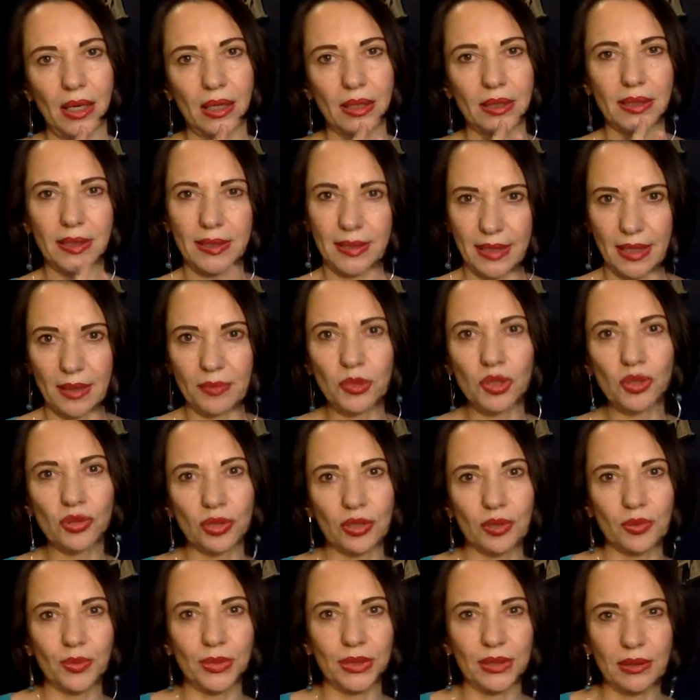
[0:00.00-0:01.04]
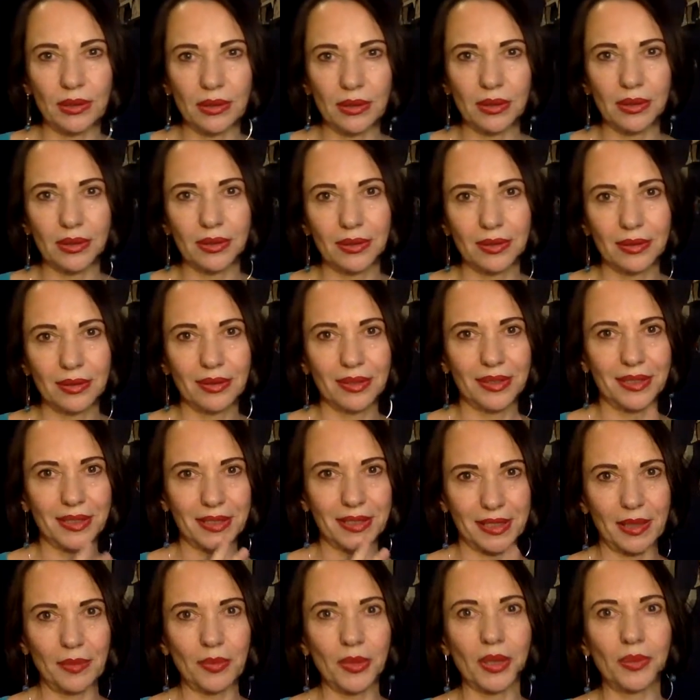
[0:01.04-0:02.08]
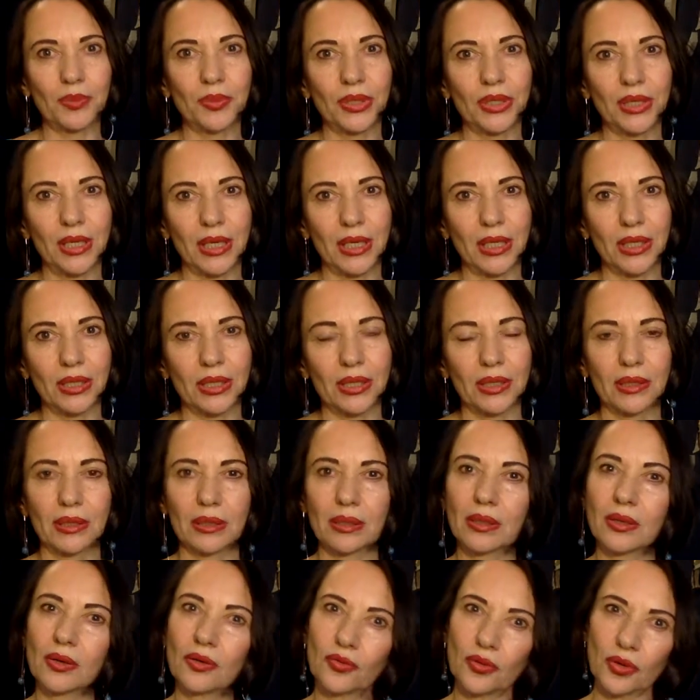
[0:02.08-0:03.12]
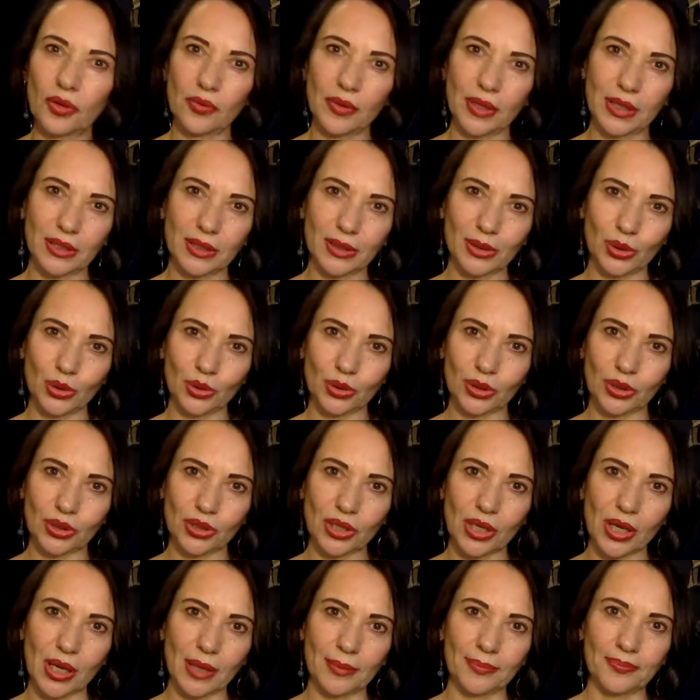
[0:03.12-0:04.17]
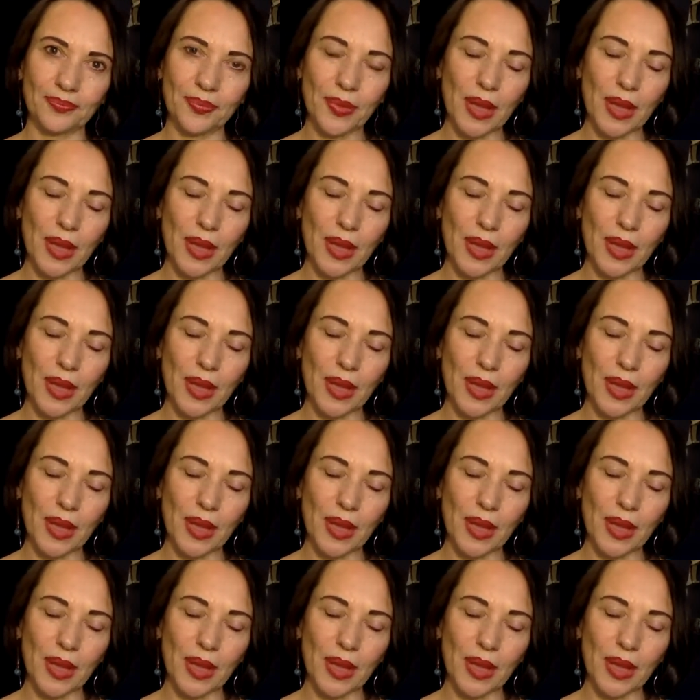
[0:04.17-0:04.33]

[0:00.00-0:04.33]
the same treatment, the same combination for quite a long time.